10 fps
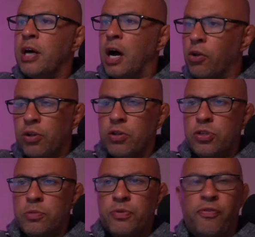A lot of the
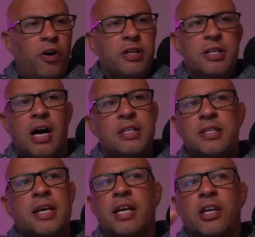times the fighters aren't
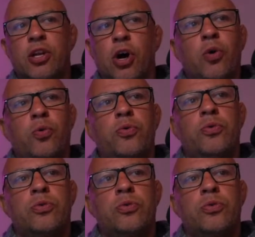saying no